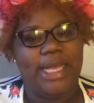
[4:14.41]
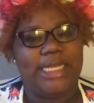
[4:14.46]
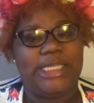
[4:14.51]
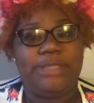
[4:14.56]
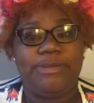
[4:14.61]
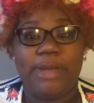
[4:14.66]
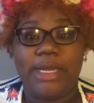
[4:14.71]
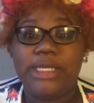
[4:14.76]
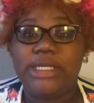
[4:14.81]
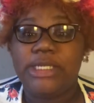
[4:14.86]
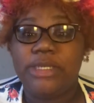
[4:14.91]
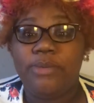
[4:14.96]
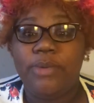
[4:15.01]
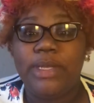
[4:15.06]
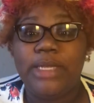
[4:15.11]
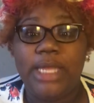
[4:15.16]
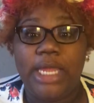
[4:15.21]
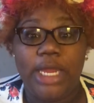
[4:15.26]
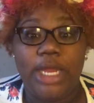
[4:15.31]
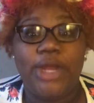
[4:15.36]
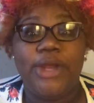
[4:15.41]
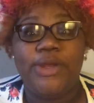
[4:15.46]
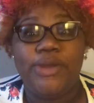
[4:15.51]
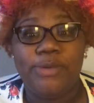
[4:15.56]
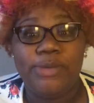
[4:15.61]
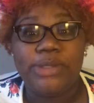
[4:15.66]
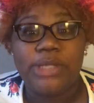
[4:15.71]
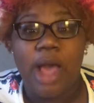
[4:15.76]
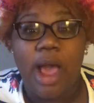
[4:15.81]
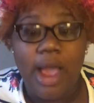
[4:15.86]
Especially when they hear
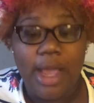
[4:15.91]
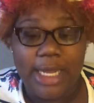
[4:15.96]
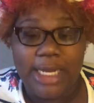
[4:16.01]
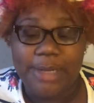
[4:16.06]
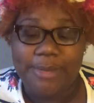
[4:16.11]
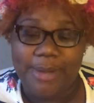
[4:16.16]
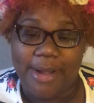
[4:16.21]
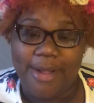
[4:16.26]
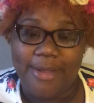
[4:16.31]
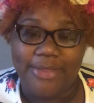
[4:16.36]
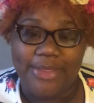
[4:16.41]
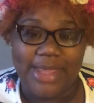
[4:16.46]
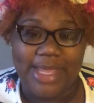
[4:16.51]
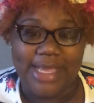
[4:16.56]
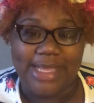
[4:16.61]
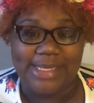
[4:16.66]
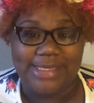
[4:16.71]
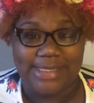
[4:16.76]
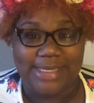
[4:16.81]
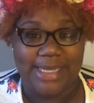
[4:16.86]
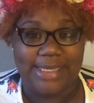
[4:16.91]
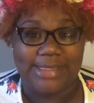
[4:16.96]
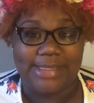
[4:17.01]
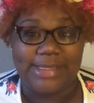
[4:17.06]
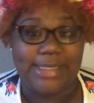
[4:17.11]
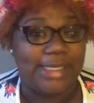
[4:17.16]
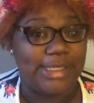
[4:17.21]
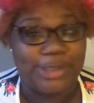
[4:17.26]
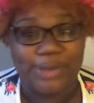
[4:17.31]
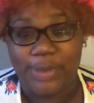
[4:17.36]
you talking about things
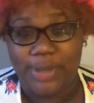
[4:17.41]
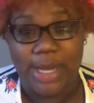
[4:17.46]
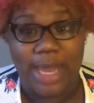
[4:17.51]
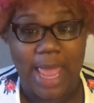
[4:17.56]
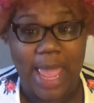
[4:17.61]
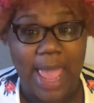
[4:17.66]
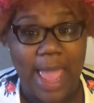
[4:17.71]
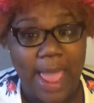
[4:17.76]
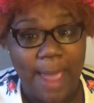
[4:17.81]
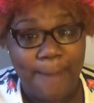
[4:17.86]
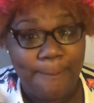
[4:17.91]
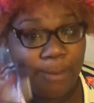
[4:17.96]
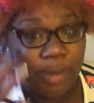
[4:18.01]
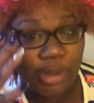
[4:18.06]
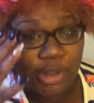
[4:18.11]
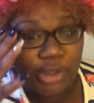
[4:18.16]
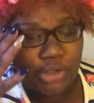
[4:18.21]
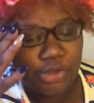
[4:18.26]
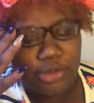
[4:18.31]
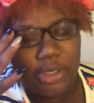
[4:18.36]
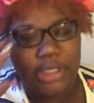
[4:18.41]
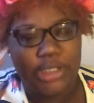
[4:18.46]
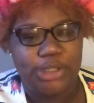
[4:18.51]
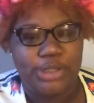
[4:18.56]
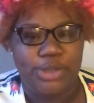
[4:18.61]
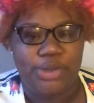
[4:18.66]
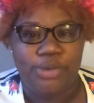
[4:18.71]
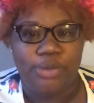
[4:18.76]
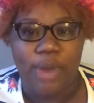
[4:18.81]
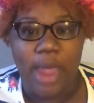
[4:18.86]
that's just going to add more stress
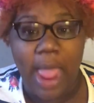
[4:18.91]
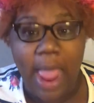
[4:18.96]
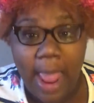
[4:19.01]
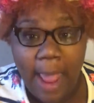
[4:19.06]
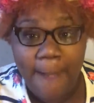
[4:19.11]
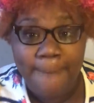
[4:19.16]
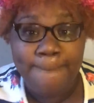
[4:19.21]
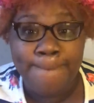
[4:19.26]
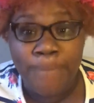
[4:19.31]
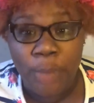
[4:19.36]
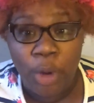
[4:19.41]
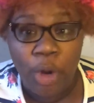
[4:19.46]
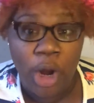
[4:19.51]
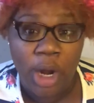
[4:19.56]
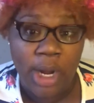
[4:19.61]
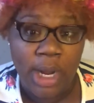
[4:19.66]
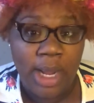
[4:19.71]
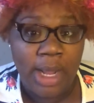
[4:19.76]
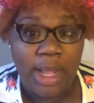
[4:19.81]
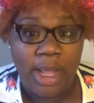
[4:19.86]
to you, add more